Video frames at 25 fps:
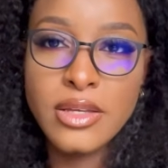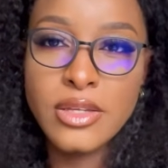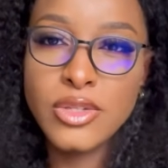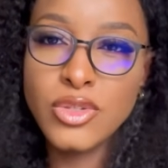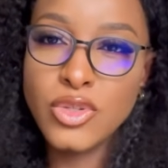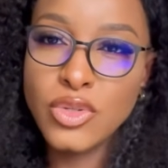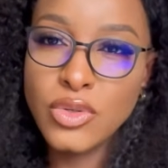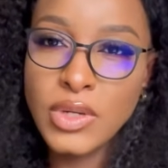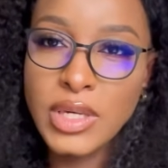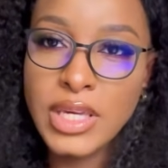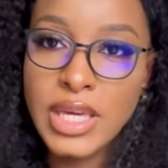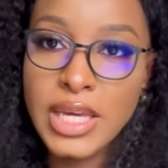
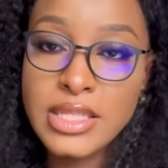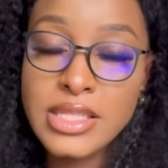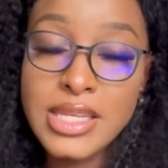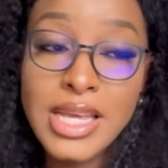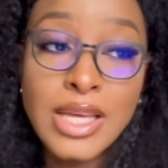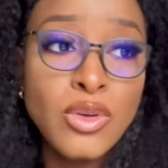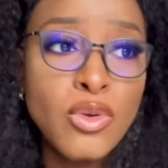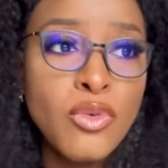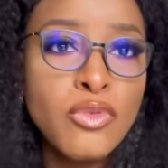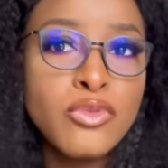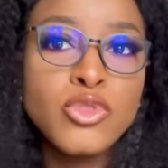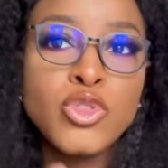Do you get?
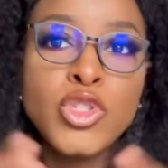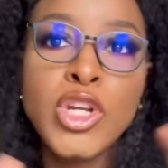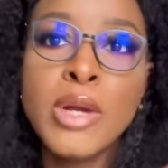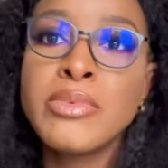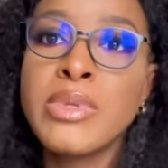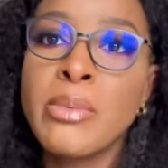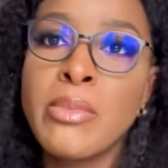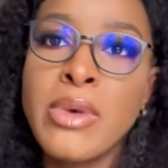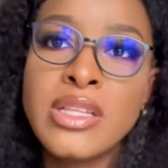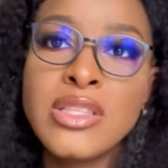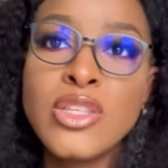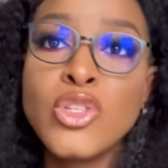And you've
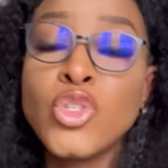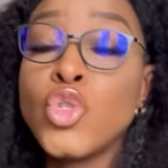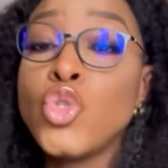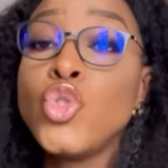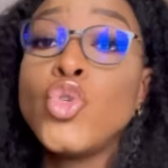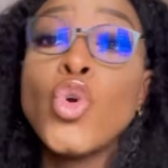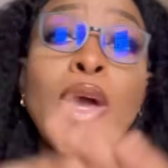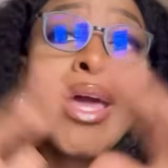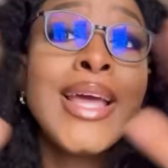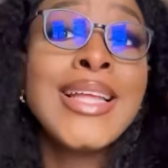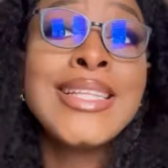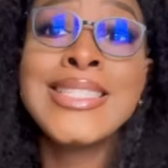dreamt about this
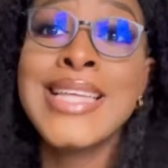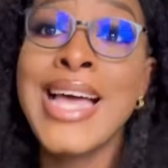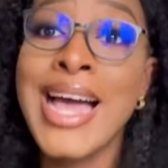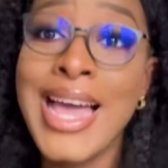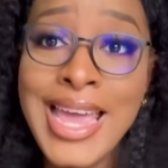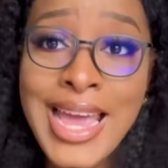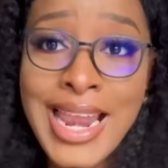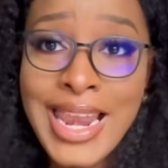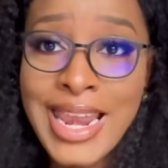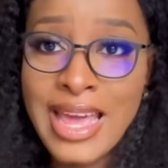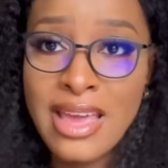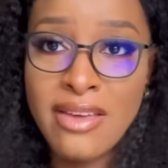your
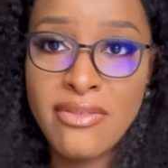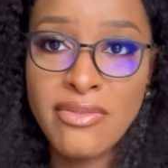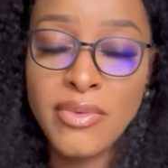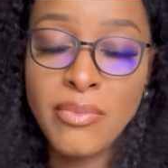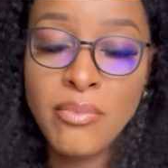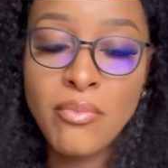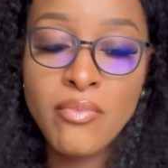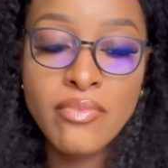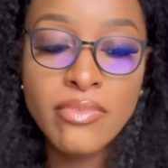entire life.